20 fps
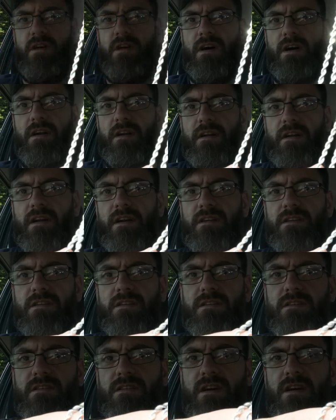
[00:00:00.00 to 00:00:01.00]
And a
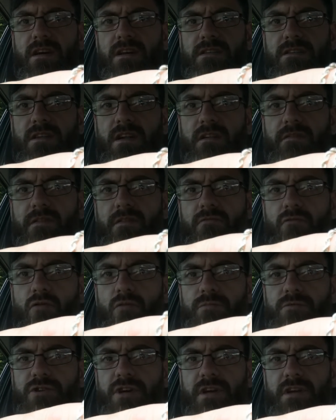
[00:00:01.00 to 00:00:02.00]
nice silver
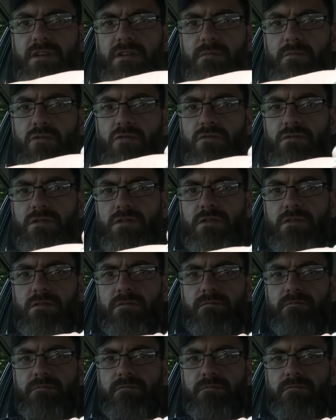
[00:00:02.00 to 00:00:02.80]
rope chain to boot.